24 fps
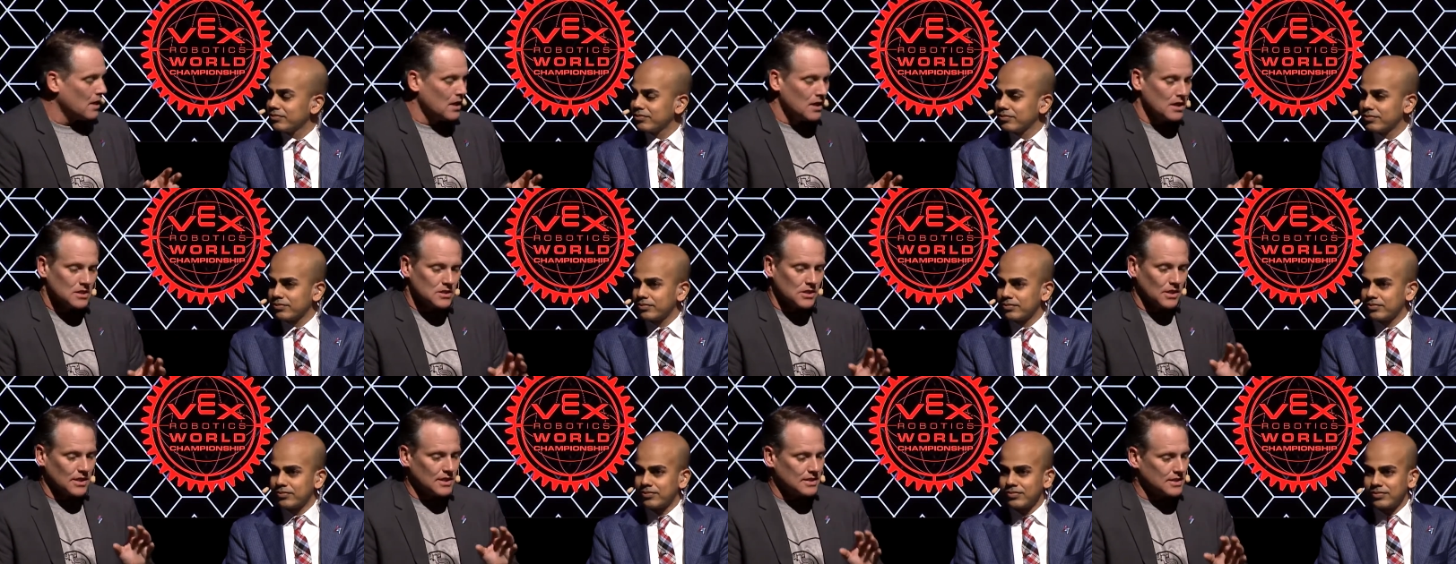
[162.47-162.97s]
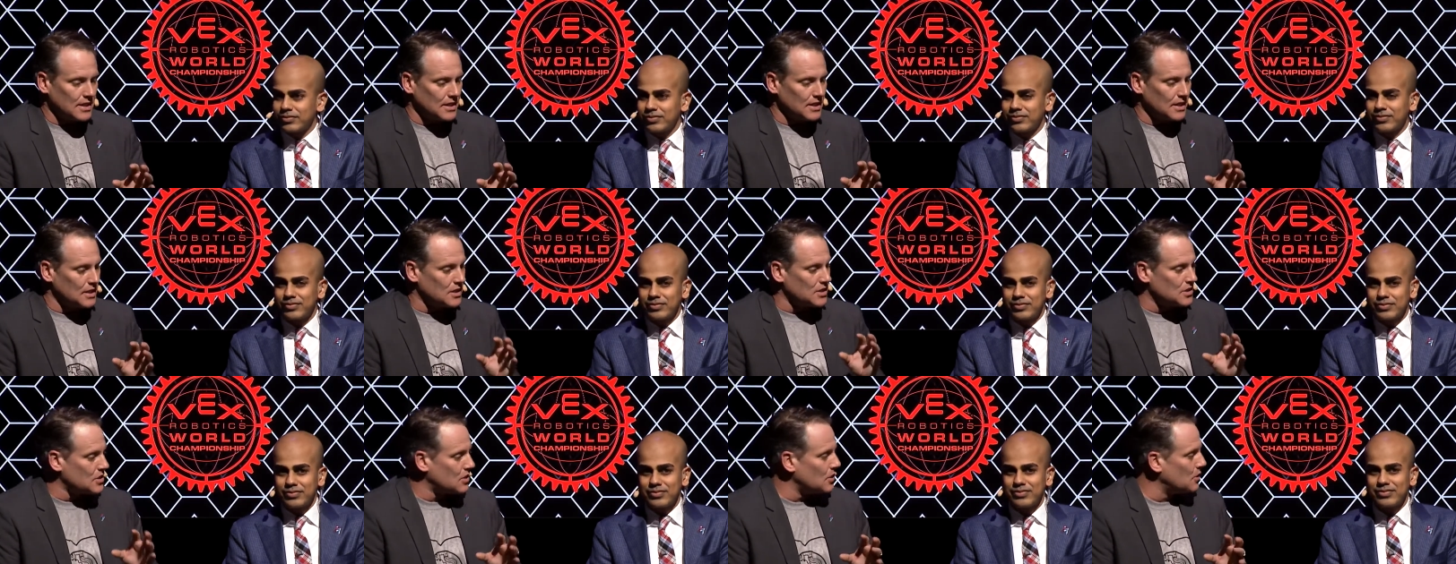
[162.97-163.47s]
Speaker 1: So you see
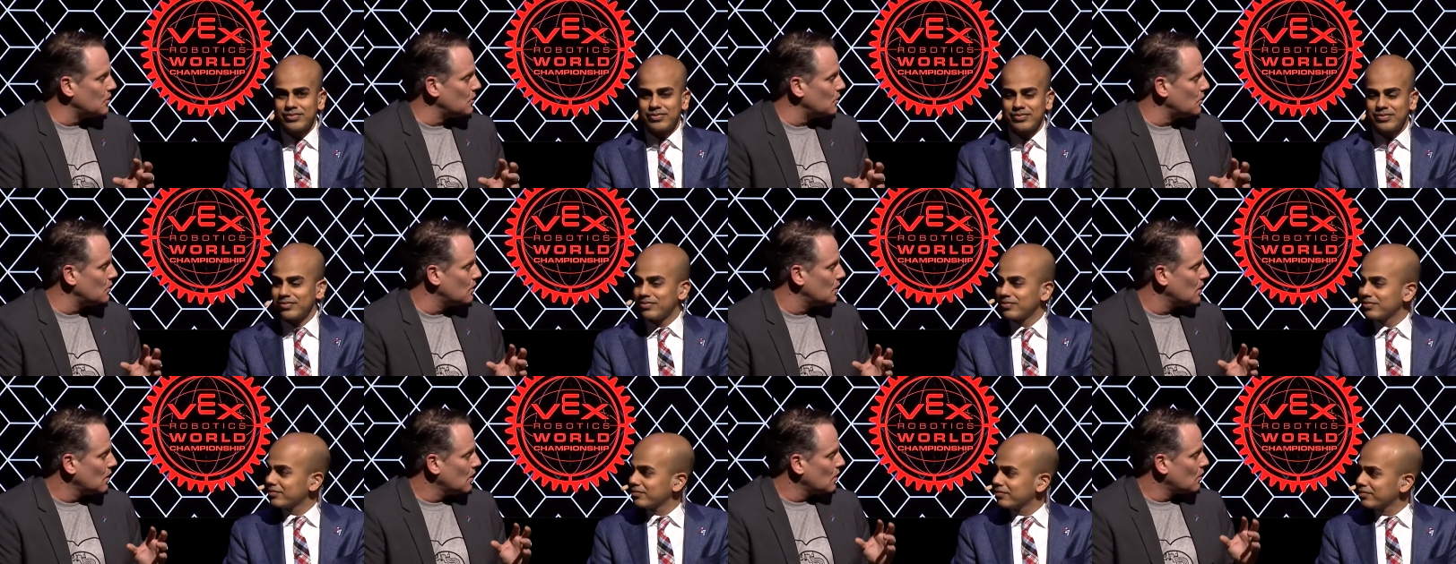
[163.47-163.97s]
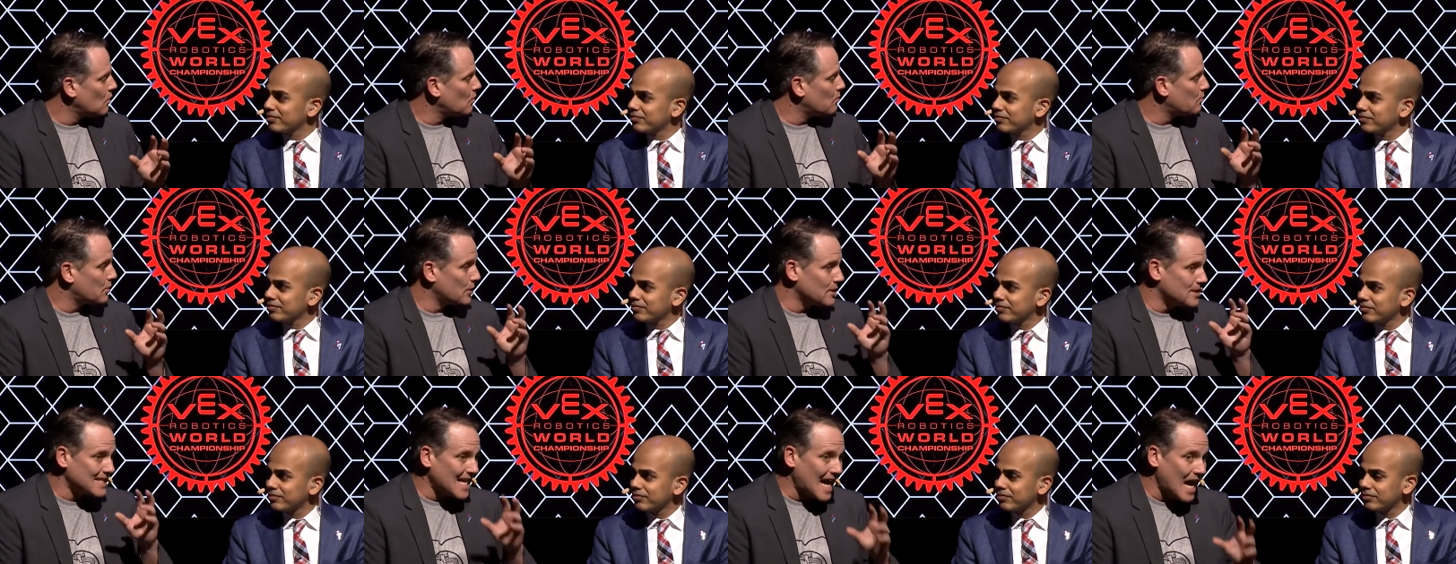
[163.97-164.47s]
these two
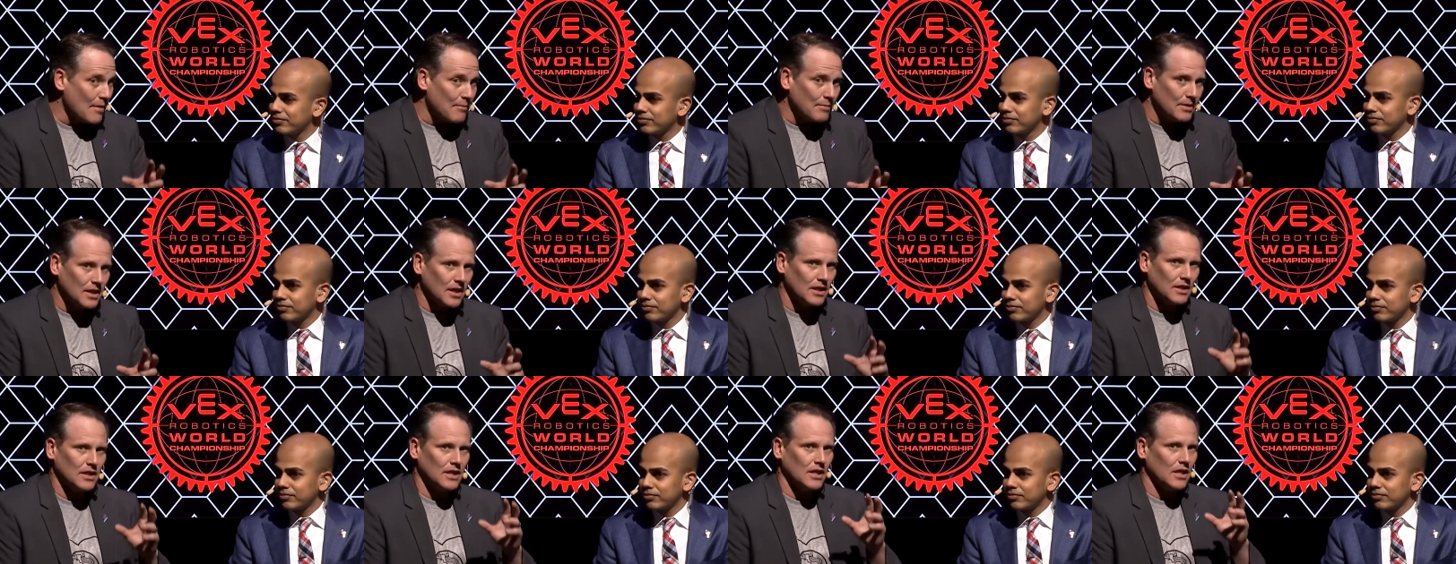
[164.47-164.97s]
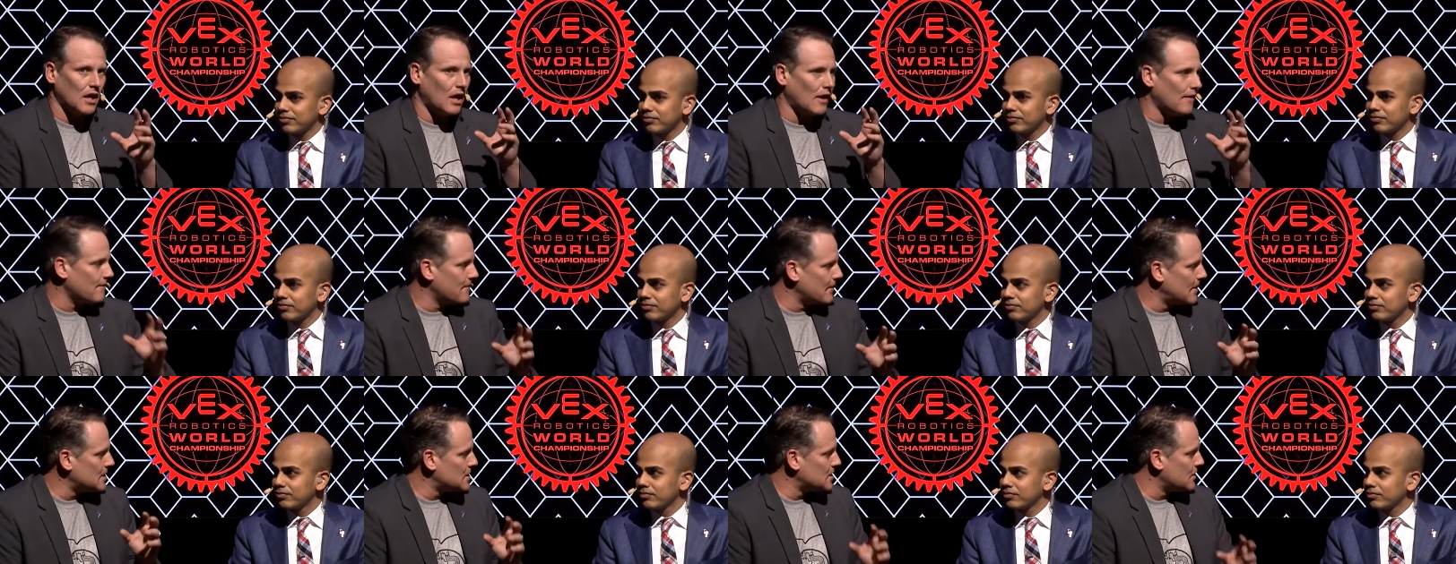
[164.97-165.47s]
predominantly
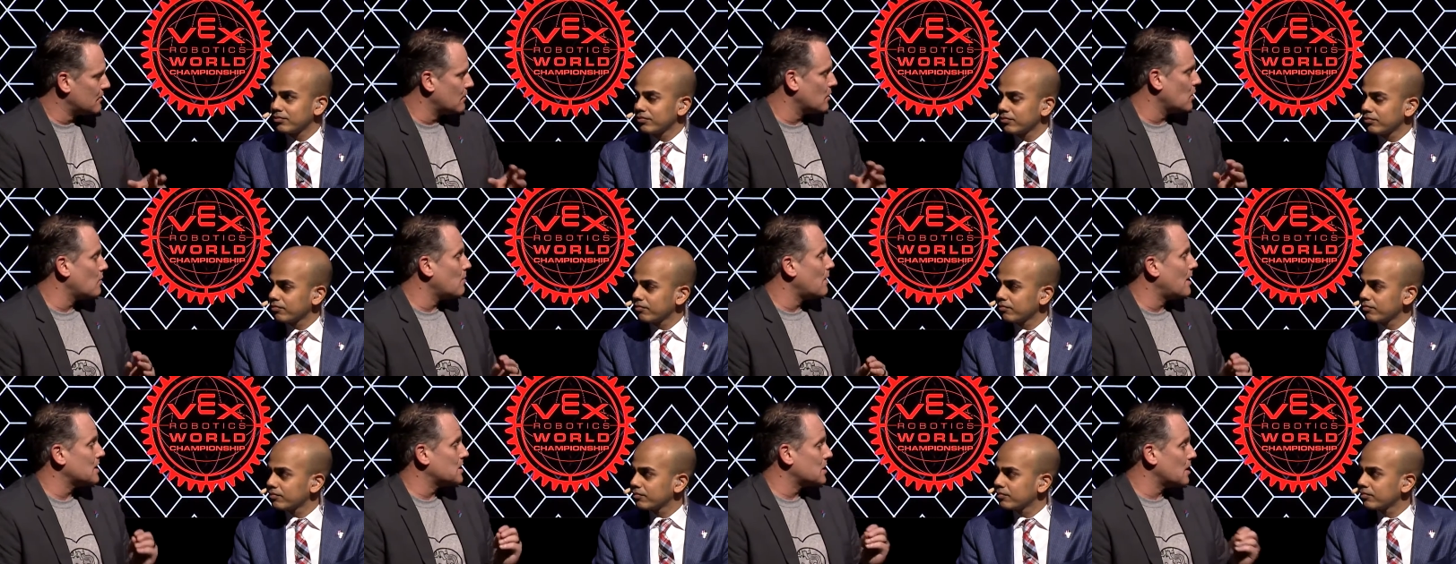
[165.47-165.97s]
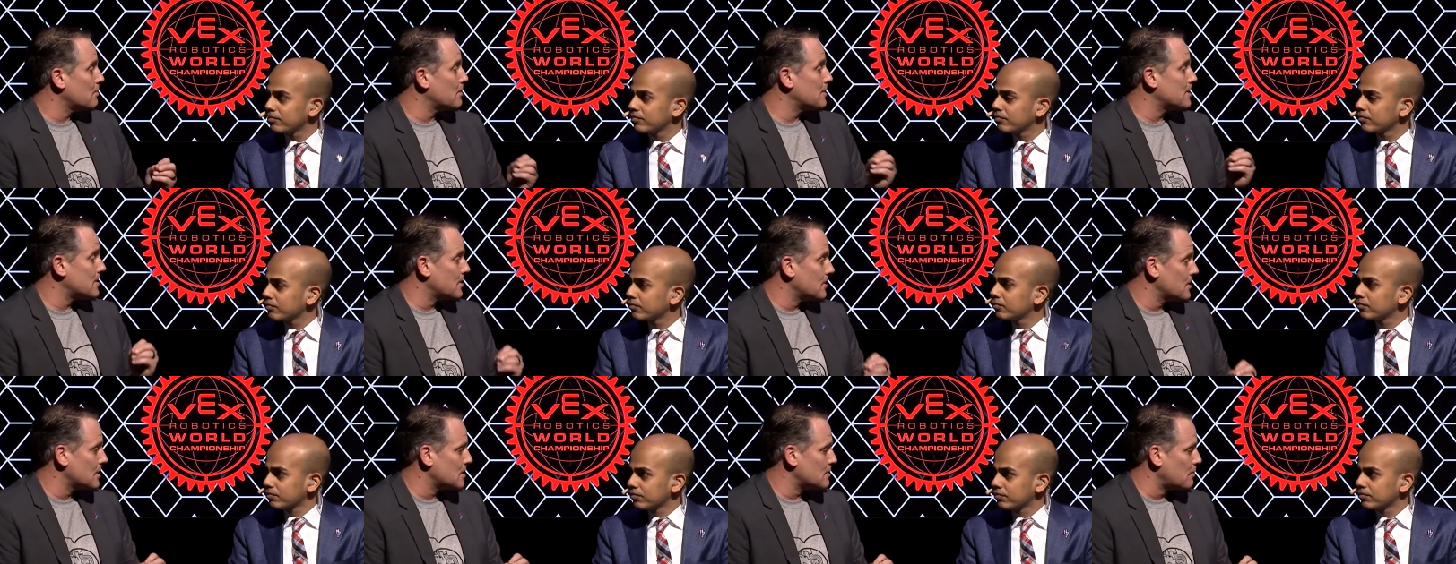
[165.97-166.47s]
offensive robots up until
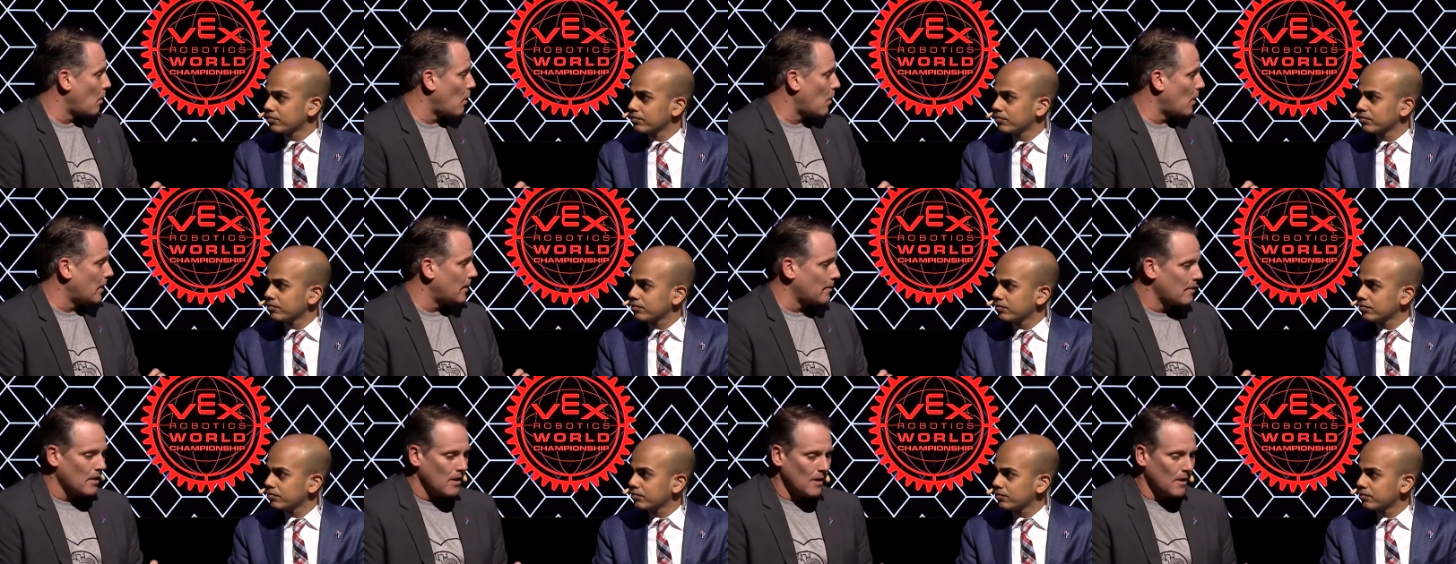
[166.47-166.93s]
this point